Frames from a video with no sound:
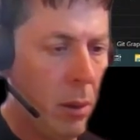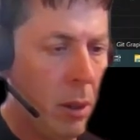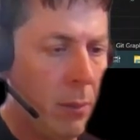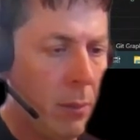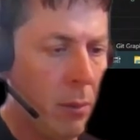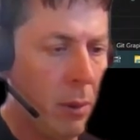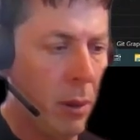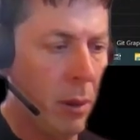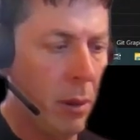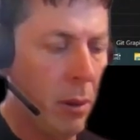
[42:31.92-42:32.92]
enable
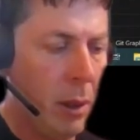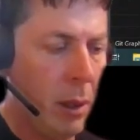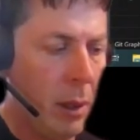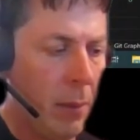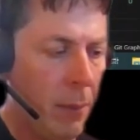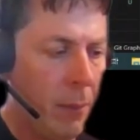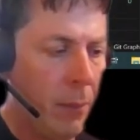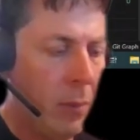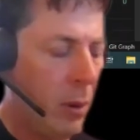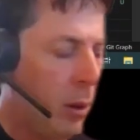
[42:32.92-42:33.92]
the
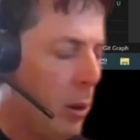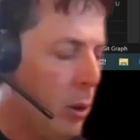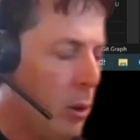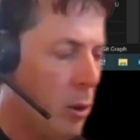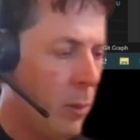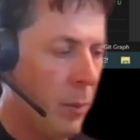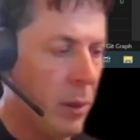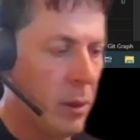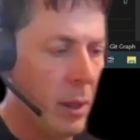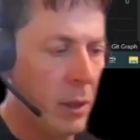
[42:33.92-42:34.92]

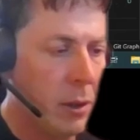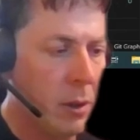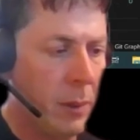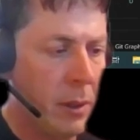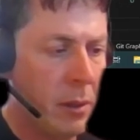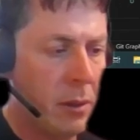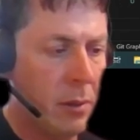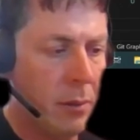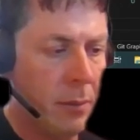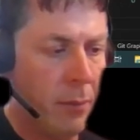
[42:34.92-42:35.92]
Superbase connection to be tested.